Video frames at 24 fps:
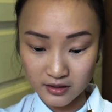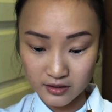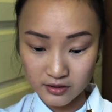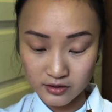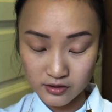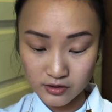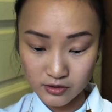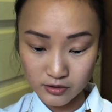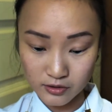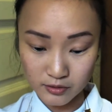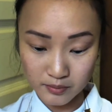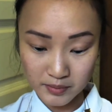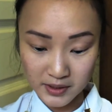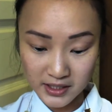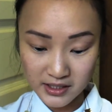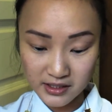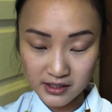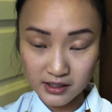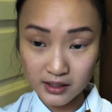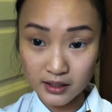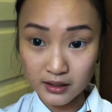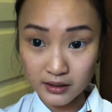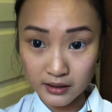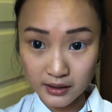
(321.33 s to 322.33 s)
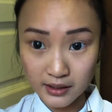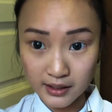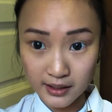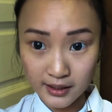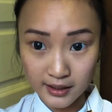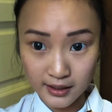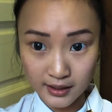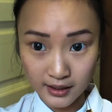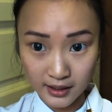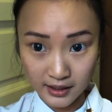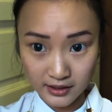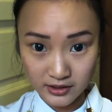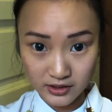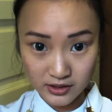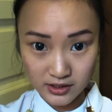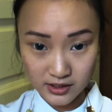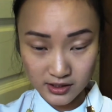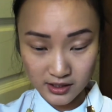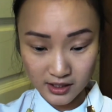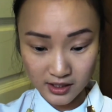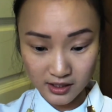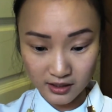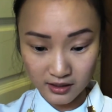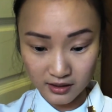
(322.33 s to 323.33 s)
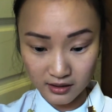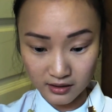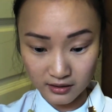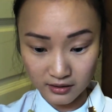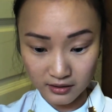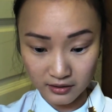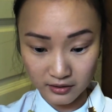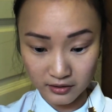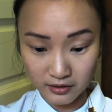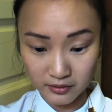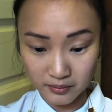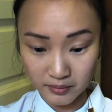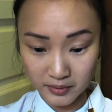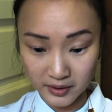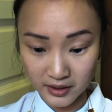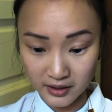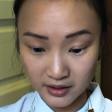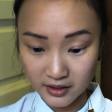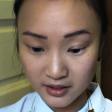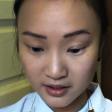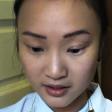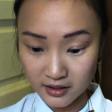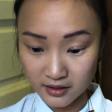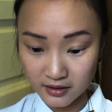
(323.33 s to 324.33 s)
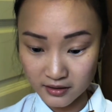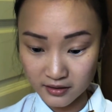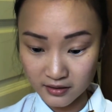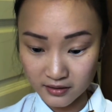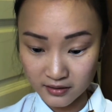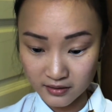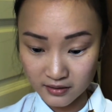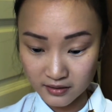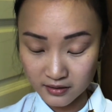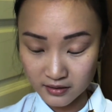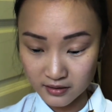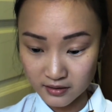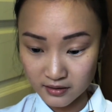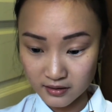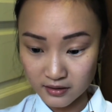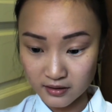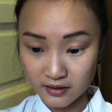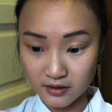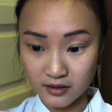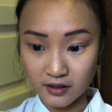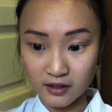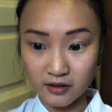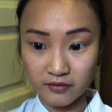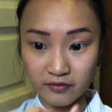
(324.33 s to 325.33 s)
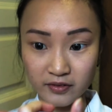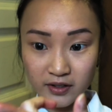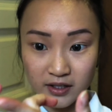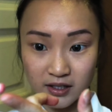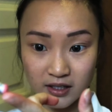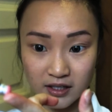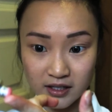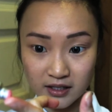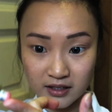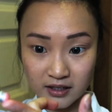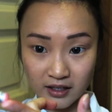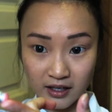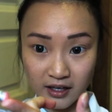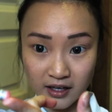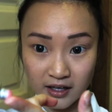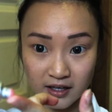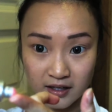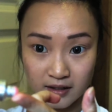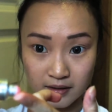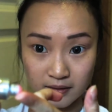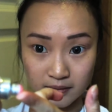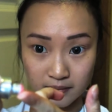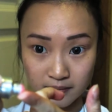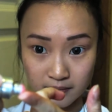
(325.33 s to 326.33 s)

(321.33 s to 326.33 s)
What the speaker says: So basically I just take a little bit of it like that,